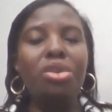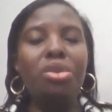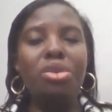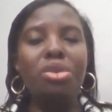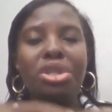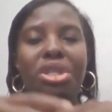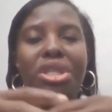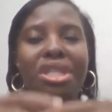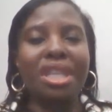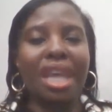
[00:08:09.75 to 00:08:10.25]

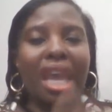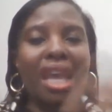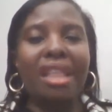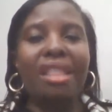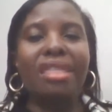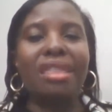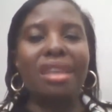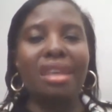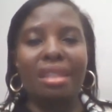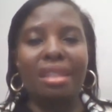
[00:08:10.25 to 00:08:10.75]
you
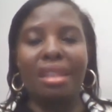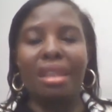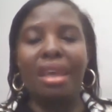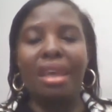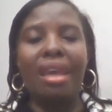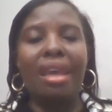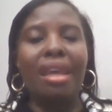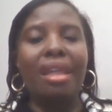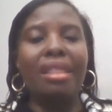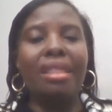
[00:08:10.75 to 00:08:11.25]

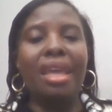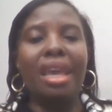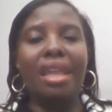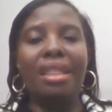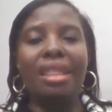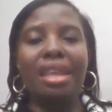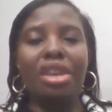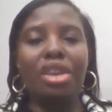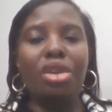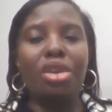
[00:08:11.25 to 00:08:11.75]
strengthen
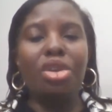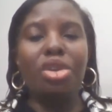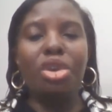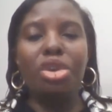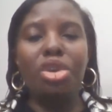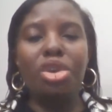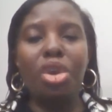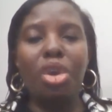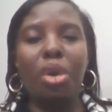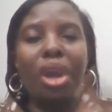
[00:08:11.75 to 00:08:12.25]

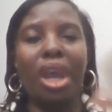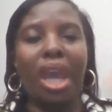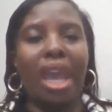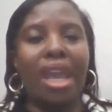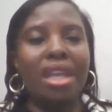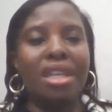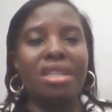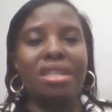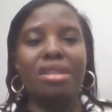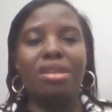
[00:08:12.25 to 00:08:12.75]
your
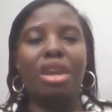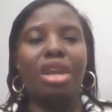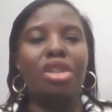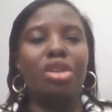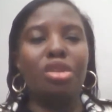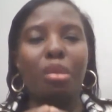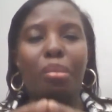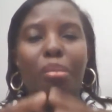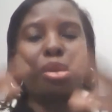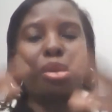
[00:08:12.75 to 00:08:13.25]
case
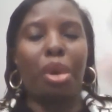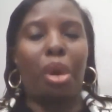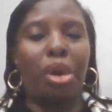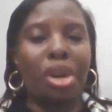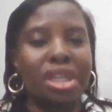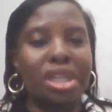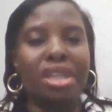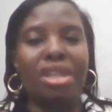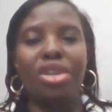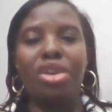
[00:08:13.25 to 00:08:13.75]
and you
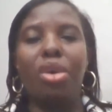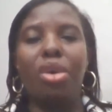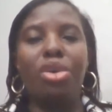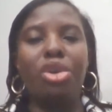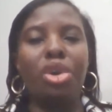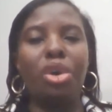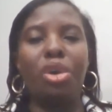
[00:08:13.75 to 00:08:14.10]
broaden your